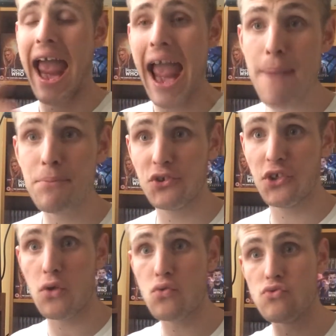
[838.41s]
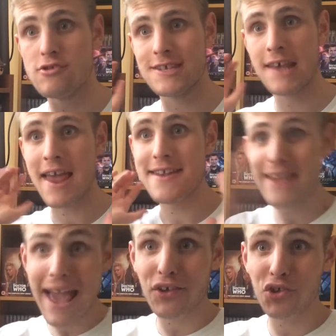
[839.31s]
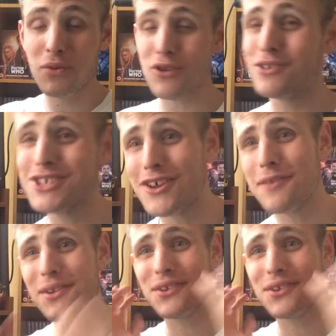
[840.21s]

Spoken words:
episodes next week, which is going to be